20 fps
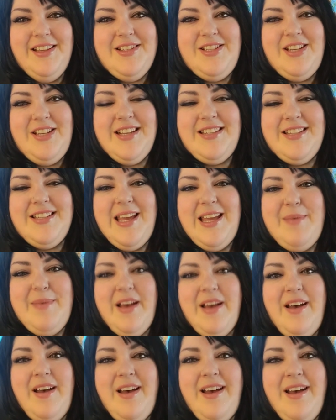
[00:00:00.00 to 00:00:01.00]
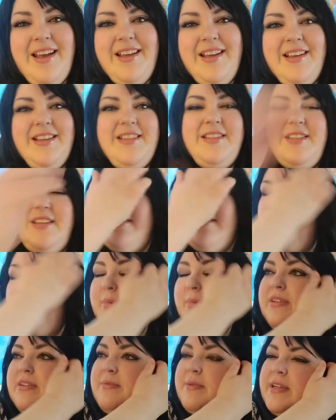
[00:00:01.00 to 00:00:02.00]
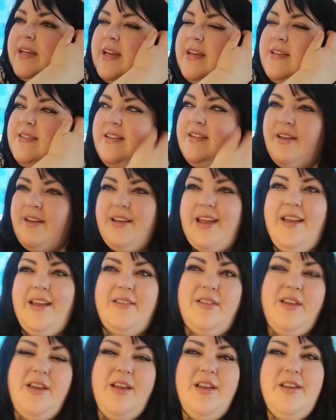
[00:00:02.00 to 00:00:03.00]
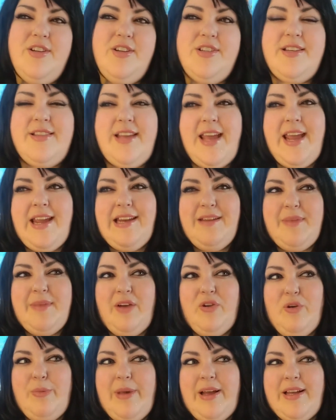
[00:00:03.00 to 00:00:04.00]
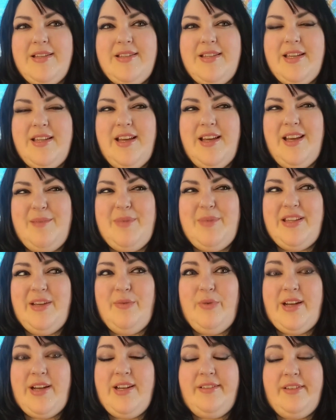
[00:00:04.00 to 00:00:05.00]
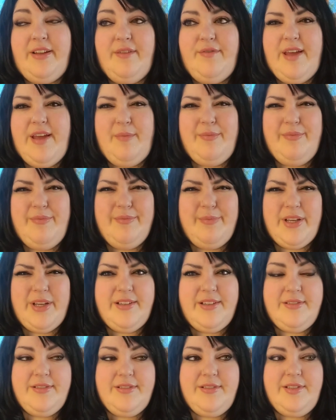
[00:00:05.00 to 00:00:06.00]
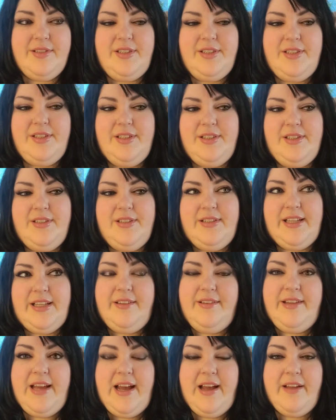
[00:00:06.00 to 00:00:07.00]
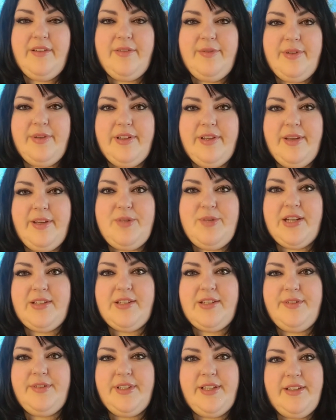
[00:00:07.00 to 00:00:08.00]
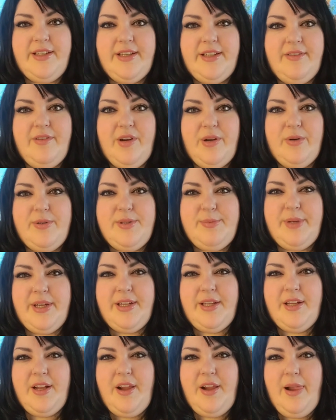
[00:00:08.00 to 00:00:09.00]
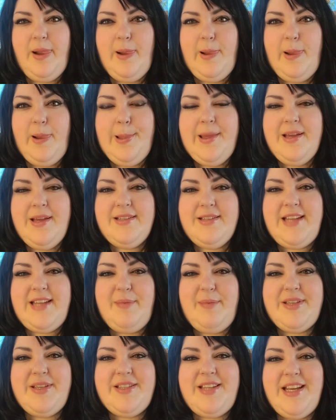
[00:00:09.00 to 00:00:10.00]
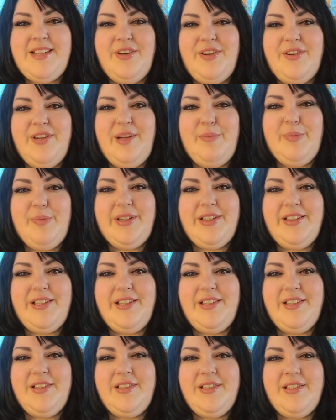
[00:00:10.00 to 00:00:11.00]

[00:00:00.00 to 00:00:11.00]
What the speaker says: Chick Sammy, hi. His teeth never bugged me, I guess. And I can't, just because I hate him now, go back and say that. I mean, I didn't love them, but like, yeah, like objectively, like gross, but Stabby's days are numbered.